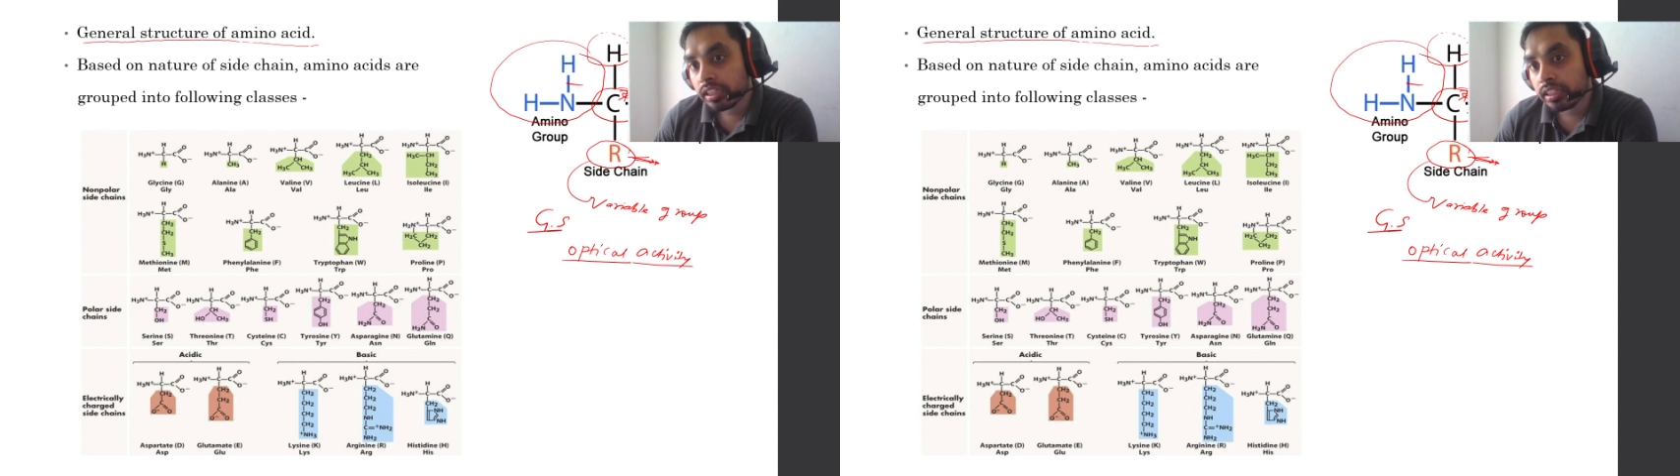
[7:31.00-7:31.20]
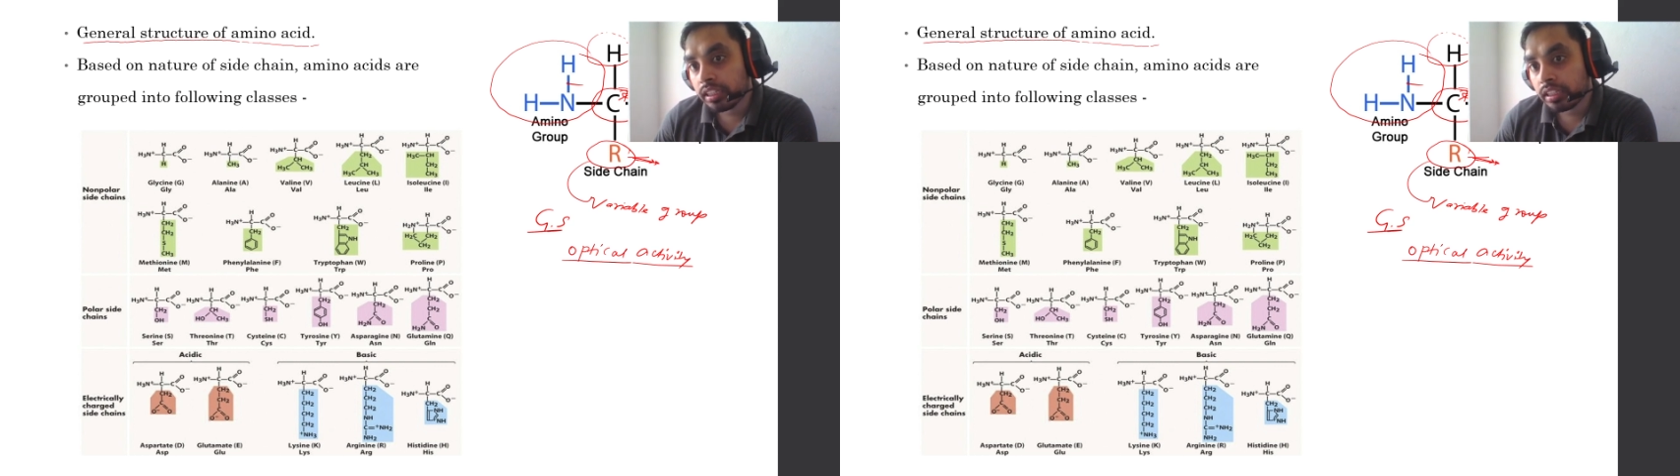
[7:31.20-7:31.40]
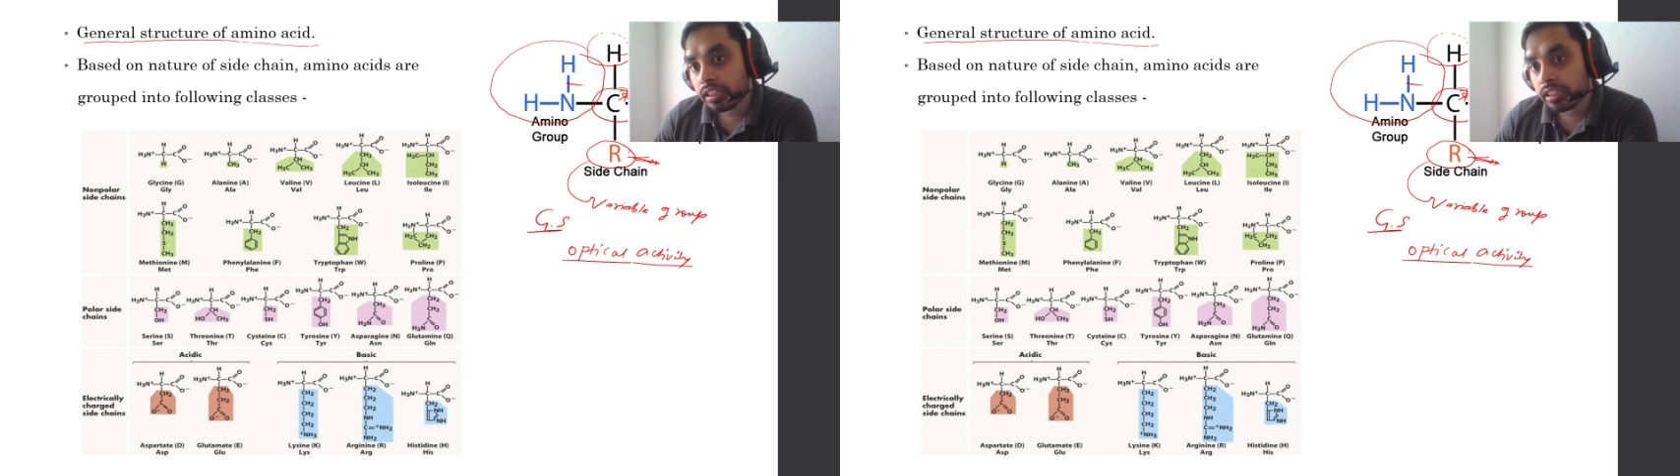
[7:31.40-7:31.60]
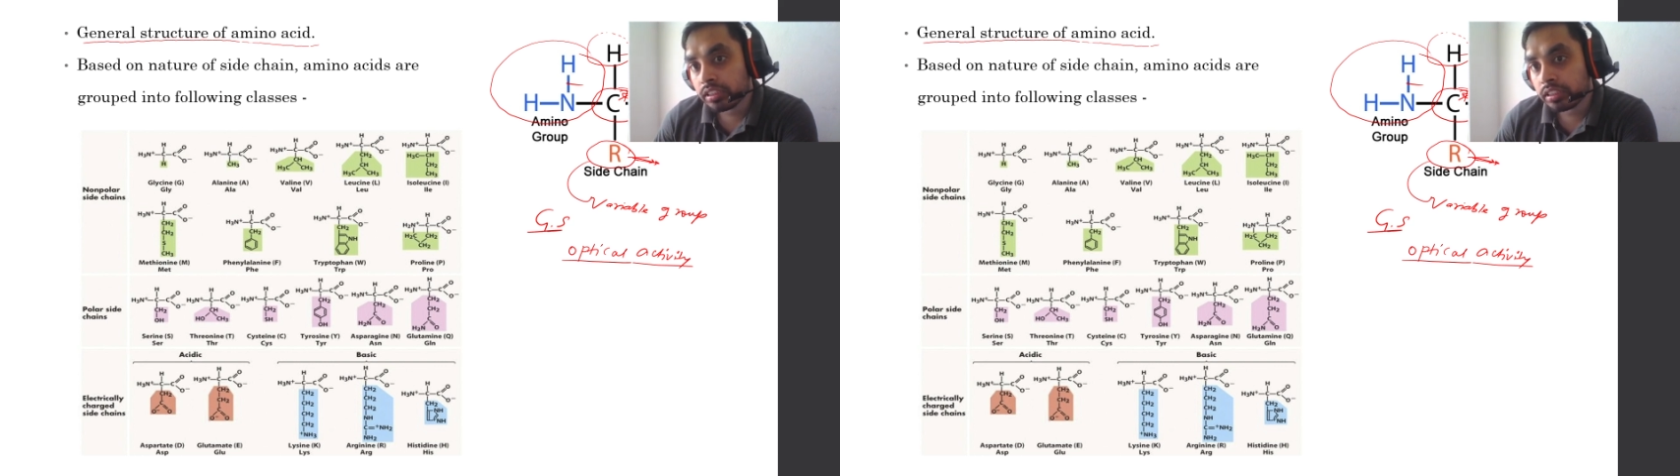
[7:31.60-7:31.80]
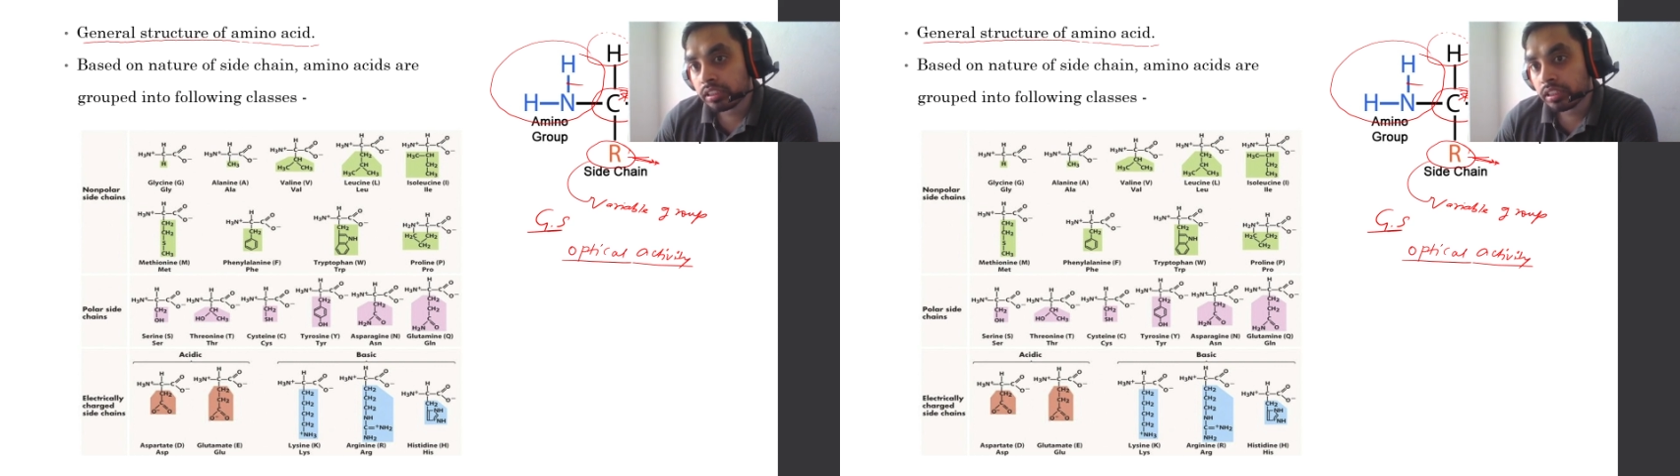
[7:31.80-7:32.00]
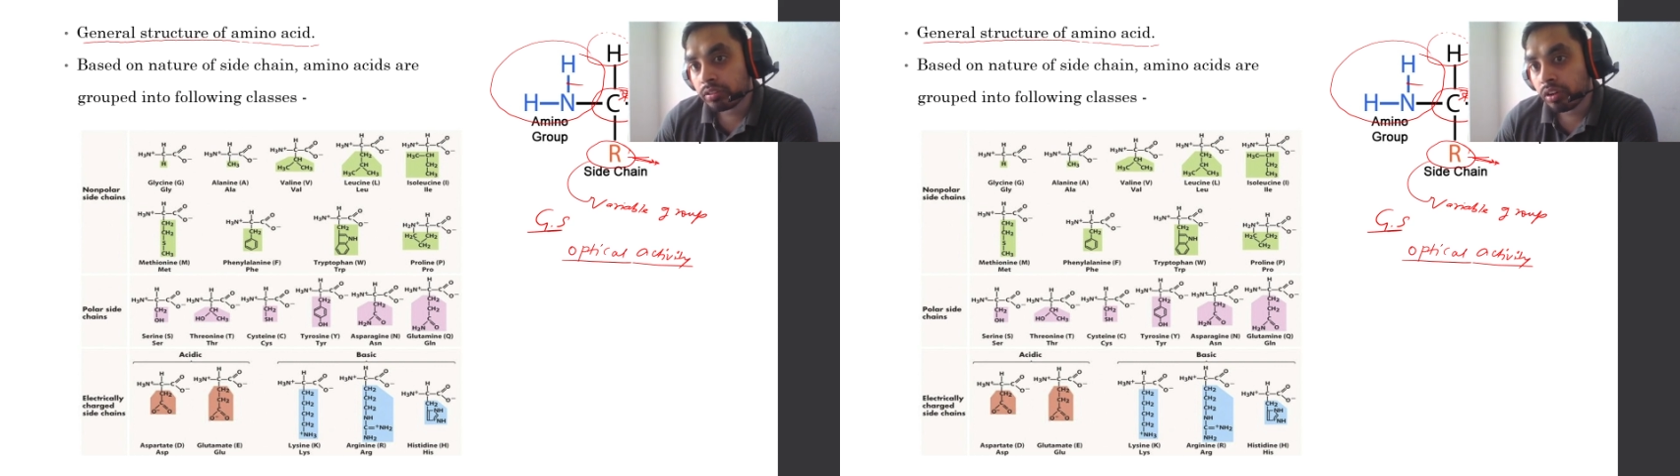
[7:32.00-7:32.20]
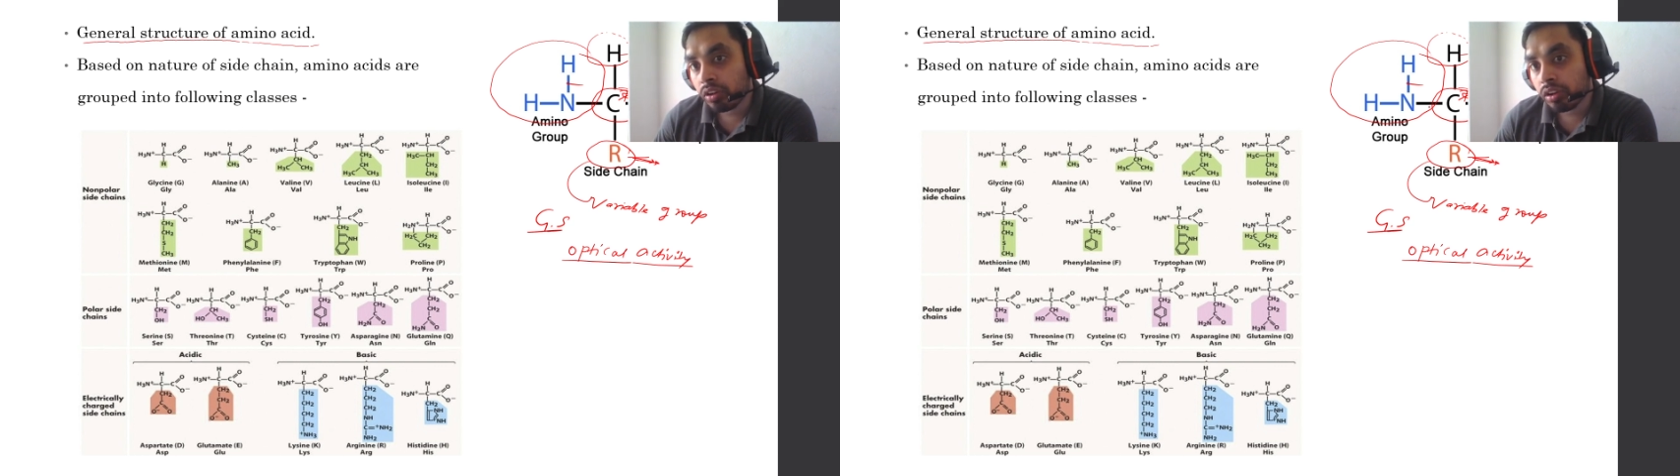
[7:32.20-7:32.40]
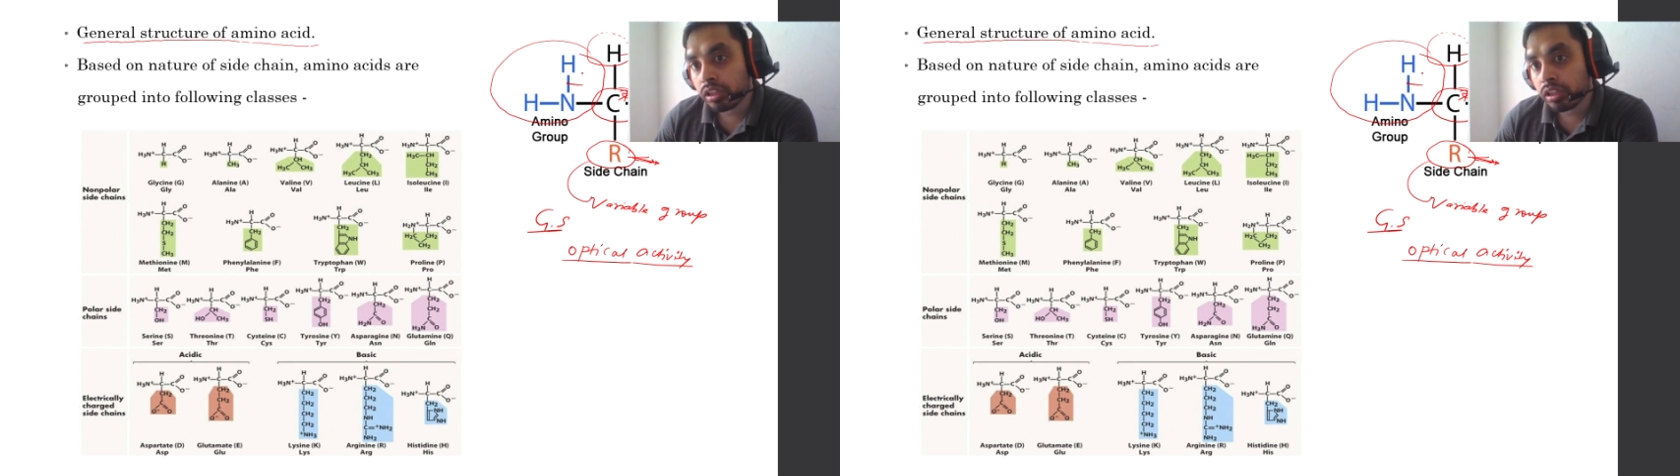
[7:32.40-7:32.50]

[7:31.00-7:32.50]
then this all